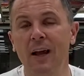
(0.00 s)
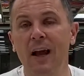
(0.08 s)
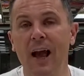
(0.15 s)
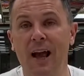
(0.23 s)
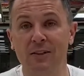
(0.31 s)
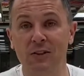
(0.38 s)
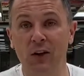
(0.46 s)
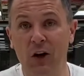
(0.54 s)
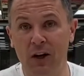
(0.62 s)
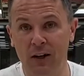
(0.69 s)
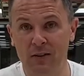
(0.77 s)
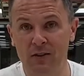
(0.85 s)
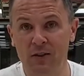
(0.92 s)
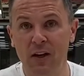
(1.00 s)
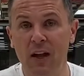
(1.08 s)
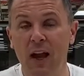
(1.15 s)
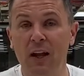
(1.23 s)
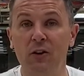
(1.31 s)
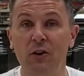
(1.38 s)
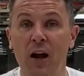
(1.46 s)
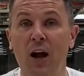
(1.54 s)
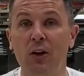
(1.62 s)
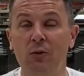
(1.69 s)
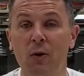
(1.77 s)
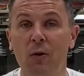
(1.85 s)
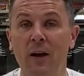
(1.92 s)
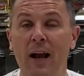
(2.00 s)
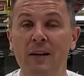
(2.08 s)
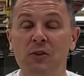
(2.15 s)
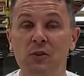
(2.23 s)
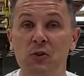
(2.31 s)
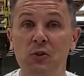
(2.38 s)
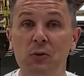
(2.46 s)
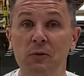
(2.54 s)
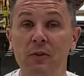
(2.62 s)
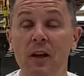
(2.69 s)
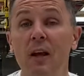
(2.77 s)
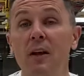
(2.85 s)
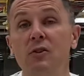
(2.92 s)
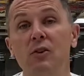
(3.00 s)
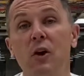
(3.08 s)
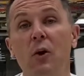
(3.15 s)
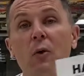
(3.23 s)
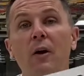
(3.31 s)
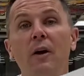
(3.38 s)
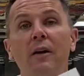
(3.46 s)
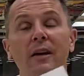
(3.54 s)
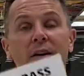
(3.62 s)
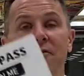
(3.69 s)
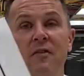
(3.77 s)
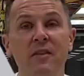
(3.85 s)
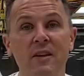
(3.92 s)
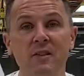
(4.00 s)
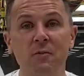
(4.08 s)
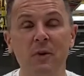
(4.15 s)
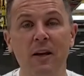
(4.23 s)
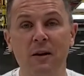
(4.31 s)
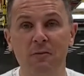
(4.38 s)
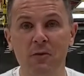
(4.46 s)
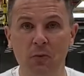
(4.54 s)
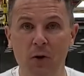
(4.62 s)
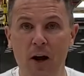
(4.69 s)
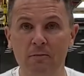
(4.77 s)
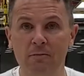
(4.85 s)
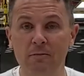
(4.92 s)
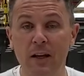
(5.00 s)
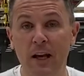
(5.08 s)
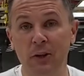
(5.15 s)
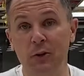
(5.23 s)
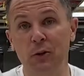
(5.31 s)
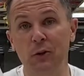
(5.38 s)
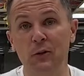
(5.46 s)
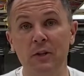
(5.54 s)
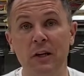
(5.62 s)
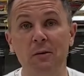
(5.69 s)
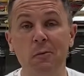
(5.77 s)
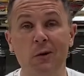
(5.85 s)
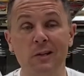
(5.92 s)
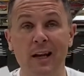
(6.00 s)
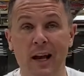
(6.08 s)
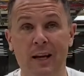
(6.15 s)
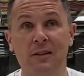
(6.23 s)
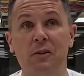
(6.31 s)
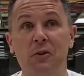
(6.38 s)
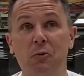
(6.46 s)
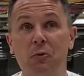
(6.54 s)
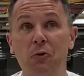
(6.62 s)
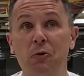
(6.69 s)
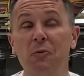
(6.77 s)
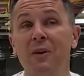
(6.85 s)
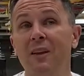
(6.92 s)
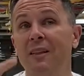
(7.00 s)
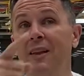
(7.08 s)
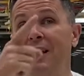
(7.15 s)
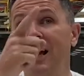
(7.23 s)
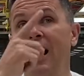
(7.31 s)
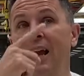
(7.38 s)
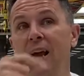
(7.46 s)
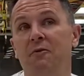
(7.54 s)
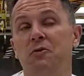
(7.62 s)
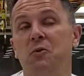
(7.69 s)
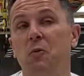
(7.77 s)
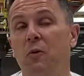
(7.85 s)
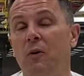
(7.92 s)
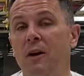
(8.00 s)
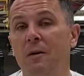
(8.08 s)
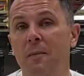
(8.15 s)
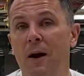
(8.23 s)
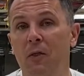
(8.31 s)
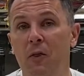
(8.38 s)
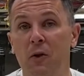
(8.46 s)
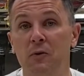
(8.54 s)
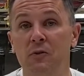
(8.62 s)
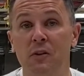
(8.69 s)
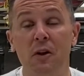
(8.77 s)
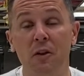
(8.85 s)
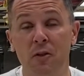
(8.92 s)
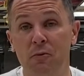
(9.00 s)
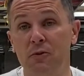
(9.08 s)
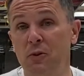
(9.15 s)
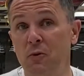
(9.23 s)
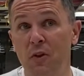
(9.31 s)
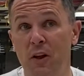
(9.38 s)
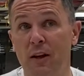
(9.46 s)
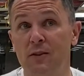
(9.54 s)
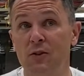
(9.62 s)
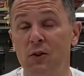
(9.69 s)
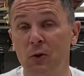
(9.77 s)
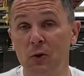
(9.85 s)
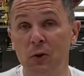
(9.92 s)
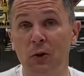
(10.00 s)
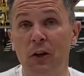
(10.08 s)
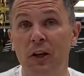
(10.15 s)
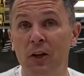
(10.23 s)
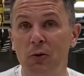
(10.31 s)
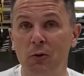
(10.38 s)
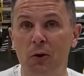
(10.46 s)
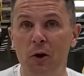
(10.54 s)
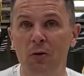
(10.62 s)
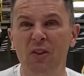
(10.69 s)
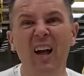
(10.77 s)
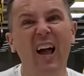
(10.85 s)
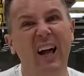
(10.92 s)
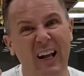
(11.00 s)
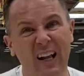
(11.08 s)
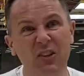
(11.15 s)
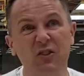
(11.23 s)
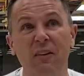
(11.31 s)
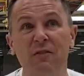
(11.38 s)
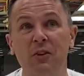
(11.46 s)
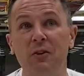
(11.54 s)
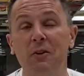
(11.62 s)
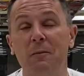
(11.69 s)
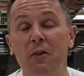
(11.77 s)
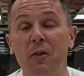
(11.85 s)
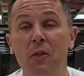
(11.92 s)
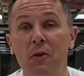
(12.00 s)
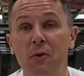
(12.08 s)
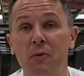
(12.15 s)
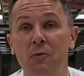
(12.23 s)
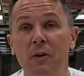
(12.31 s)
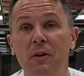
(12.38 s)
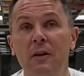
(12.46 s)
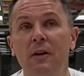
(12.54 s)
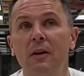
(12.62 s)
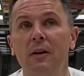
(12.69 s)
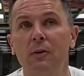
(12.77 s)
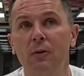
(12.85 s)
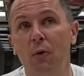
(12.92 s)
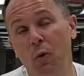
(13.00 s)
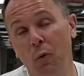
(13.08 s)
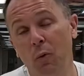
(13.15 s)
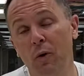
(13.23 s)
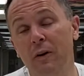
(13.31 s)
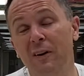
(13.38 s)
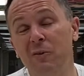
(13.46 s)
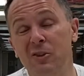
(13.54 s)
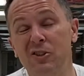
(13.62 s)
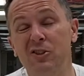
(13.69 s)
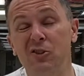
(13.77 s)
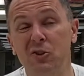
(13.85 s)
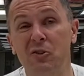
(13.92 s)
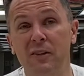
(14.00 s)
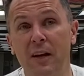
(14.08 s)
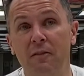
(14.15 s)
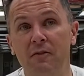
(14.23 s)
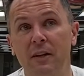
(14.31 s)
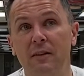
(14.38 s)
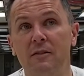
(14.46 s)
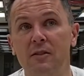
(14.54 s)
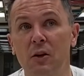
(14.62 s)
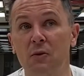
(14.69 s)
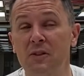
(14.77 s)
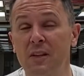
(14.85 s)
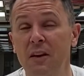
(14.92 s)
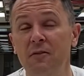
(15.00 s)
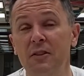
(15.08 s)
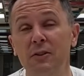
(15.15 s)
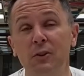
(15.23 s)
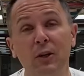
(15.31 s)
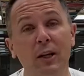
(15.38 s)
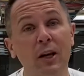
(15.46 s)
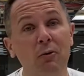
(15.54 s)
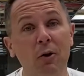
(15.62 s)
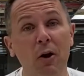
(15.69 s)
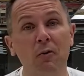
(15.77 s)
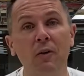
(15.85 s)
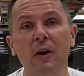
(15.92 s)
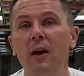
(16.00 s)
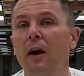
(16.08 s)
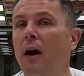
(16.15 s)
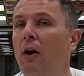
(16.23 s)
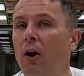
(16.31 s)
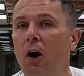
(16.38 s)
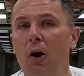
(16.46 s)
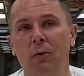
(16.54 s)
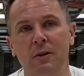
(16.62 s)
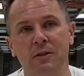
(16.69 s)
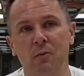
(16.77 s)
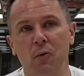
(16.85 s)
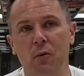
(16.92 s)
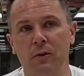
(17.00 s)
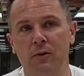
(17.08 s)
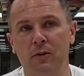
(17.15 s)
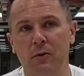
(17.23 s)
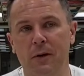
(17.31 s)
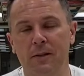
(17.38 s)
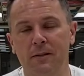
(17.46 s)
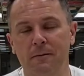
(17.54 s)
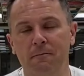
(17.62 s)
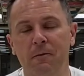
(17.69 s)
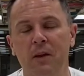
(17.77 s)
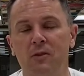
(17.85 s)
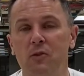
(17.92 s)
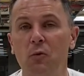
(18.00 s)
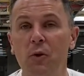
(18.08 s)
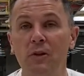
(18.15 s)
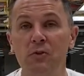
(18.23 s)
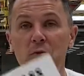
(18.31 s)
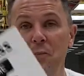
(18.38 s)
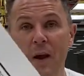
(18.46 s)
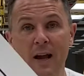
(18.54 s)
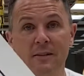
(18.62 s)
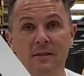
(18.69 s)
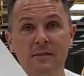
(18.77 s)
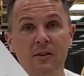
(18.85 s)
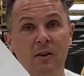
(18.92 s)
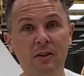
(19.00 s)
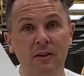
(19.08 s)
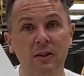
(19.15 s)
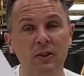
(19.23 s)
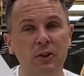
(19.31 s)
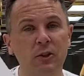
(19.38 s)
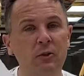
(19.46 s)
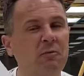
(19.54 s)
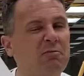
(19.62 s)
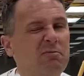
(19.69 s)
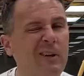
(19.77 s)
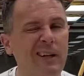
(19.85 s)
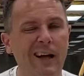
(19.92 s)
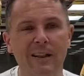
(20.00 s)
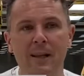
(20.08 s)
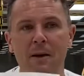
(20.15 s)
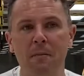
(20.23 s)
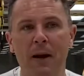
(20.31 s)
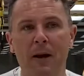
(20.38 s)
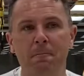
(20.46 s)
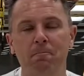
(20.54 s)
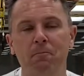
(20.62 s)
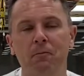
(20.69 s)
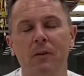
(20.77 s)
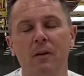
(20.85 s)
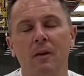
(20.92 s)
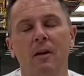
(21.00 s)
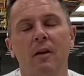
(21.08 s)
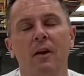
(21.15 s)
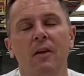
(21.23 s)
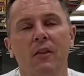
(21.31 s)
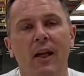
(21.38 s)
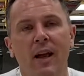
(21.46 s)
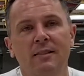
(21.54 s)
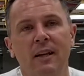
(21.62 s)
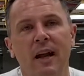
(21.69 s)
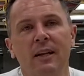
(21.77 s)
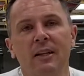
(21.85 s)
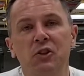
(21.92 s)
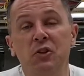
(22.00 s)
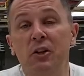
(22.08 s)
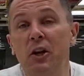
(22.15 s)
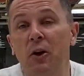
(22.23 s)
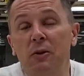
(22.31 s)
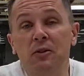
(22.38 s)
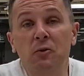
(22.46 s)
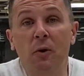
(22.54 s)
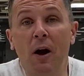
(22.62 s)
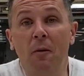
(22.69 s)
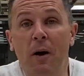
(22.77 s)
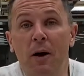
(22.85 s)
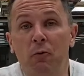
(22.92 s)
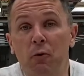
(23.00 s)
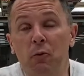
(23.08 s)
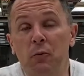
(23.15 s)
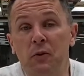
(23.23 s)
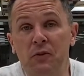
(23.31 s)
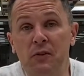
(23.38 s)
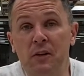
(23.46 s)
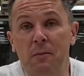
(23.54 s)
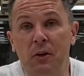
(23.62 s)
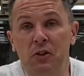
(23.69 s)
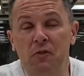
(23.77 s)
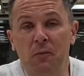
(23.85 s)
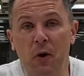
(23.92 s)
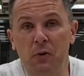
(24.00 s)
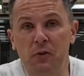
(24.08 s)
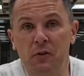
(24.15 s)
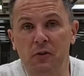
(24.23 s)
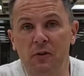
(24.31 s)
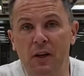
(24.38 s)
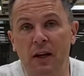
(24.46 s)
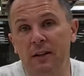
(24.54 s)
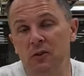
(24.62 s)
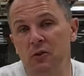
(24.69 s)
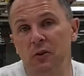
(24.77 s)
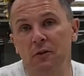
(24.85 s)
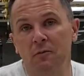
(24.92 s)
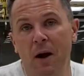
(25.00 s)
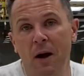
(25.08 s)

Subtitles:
as an artist, and you're not growing as a student. So if this becomes a problem and you're using it more to exit the room, then I have to worry about those two things, your learning and your growth. And I actually have to learn about the third one, or worry, which is your safety. So safety, learning, and growth are always important to us. So restroom passes are a little new, but not that bad. The last thing I need you to know is throughout my room, you'll see a bunch of posters, and it's sort of my